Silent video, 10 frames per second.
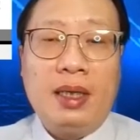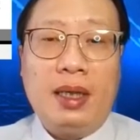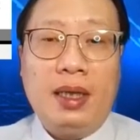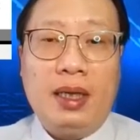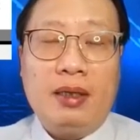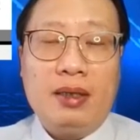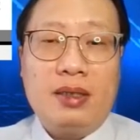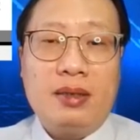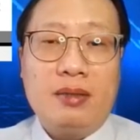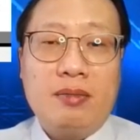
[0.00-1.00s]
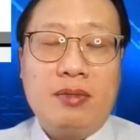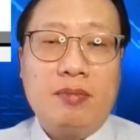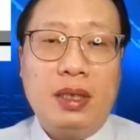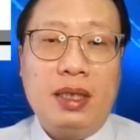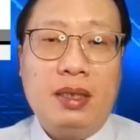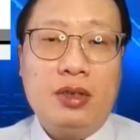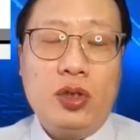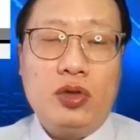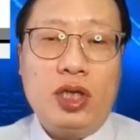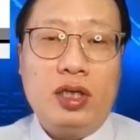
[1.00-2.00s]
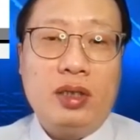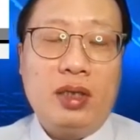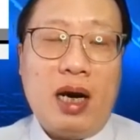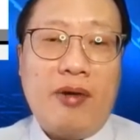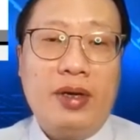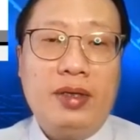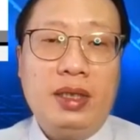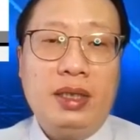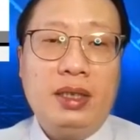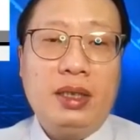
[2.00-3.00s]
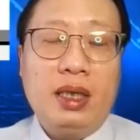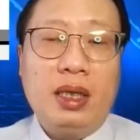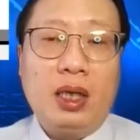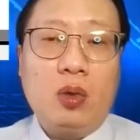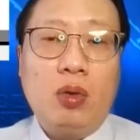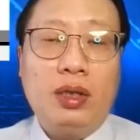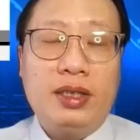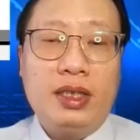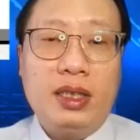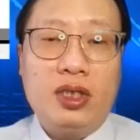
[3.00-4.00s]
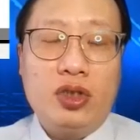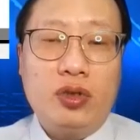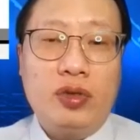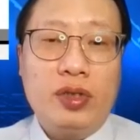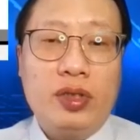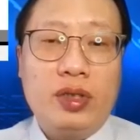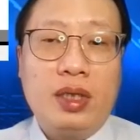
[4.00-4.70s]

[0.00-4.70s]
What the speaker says: That is again used in R&D, quality assurance,